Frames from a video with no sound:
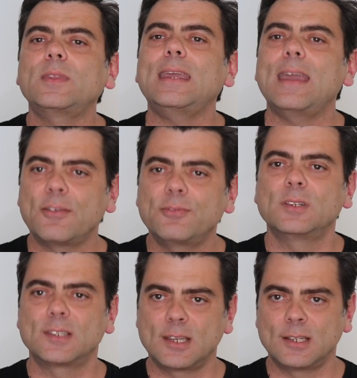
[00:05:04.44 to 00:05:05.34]
the
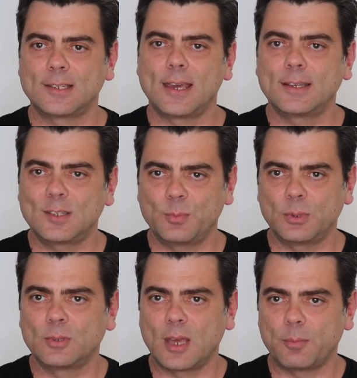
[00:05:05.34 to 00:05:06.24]
effort it's going to take to
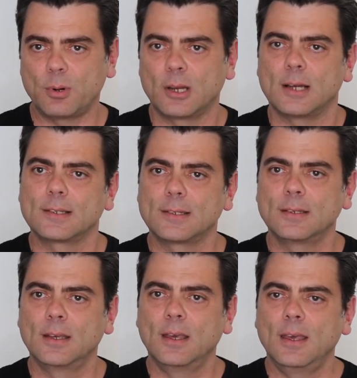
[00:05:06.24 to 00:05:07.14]
build that product?
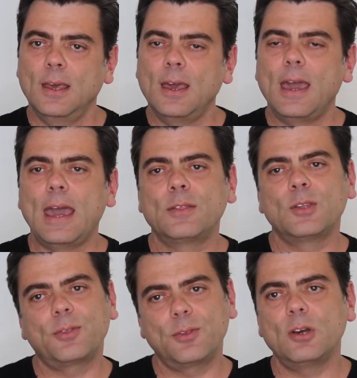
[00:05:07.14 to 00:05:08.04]
And
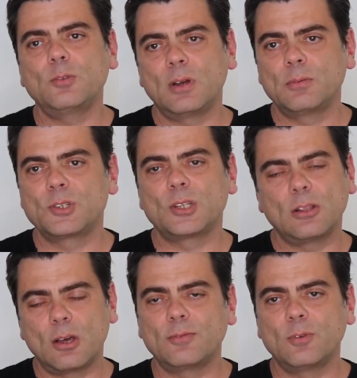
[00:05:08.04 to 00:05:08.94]
the third one, which a
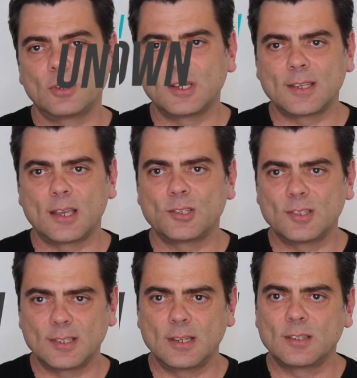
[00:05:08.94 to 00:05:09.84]
lot of
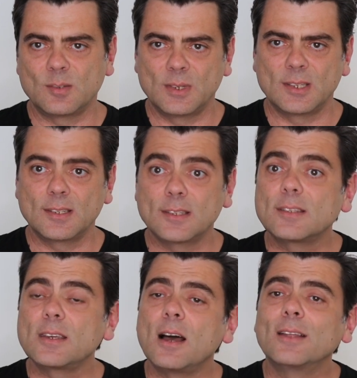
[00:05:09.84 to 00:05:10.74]
organisations tend to miss, it's
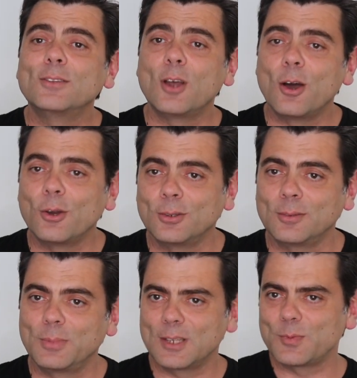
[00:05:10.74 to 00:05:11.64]
the
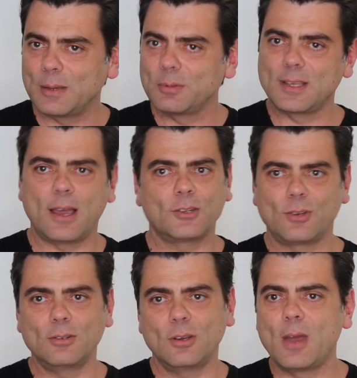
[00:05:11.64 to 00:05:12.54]
unknown, because people say, I
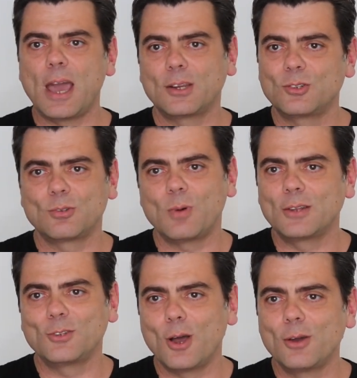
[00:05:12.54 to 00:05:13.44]
don't know how to do
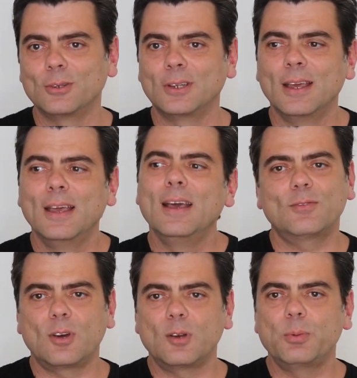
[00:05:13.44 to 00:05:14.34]
unknown.
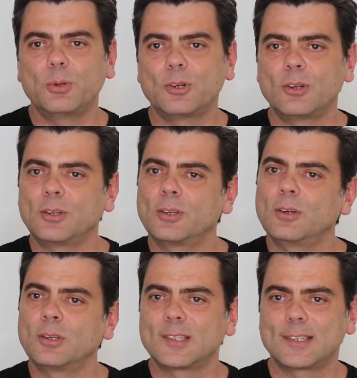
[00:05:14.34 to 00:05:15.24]
You've got to put it on
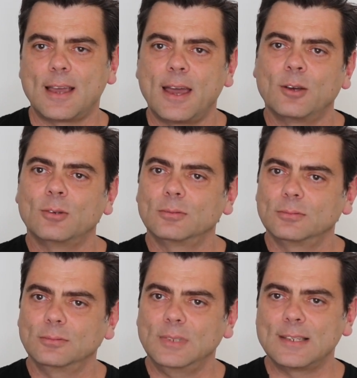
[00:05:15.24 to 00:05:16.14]
a scale.
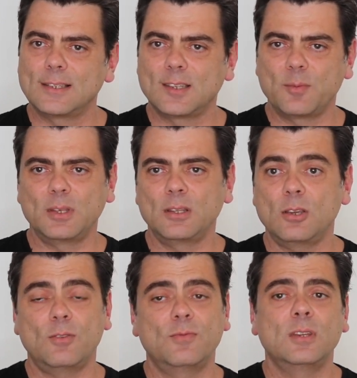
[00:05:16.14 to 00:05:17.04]
Is it something
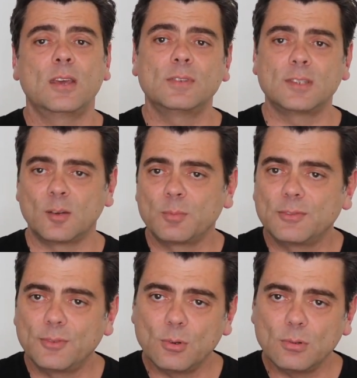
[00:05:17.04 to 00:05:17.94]
that you've never done
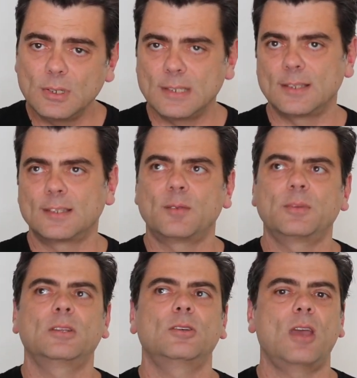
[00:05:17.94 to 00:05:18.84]
before? Is it
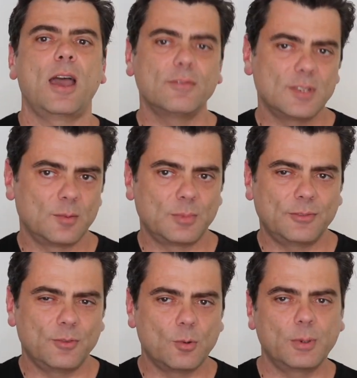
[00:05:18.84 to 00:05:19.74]
something that you have done
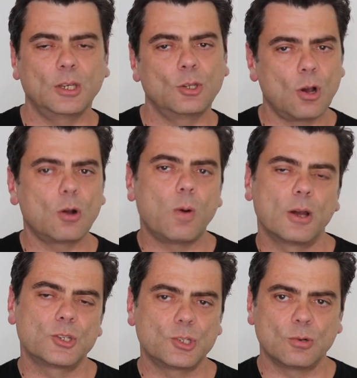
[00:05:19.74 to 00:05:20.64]
before but you're not
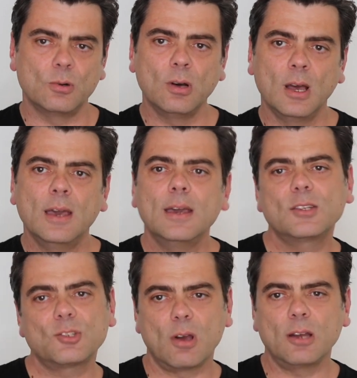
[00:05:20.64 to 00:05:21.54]
quite sure?
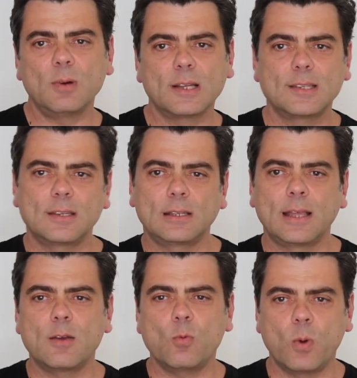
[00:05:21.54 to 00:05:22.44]
It's trying to
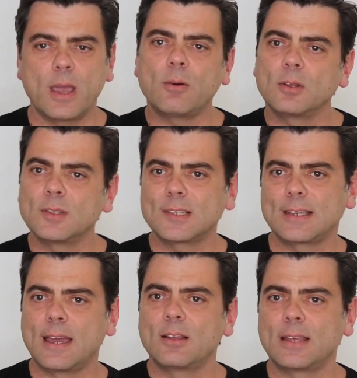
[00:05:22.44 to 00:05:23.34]
articulate where on the
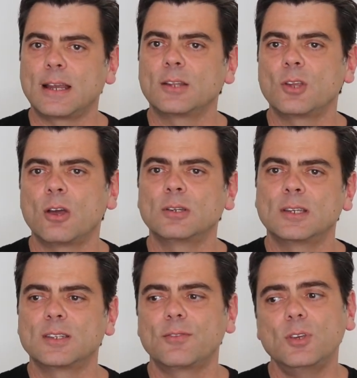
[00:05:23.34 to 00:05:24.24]
scale that unknown
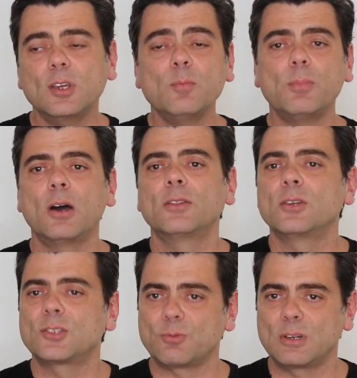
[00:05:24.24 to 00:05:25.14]
is. If you combine
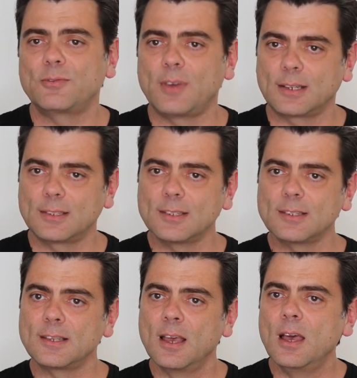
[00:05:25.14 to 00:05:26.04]
those three
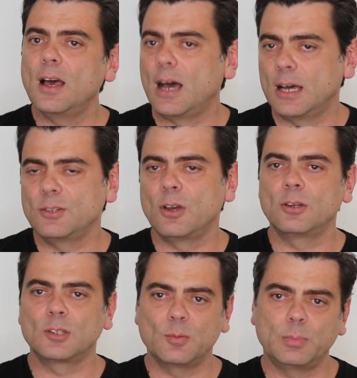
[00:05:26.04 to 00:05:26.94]
factors,
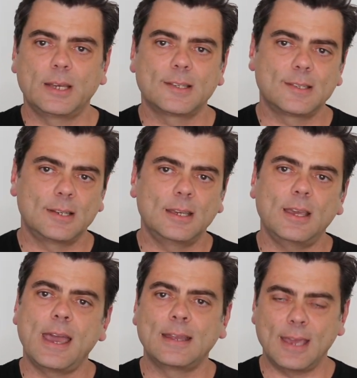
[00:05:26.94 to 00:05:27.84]
unknown, complexity,
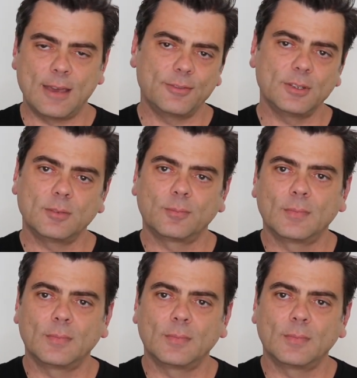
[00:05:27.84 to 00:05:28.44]
and effort,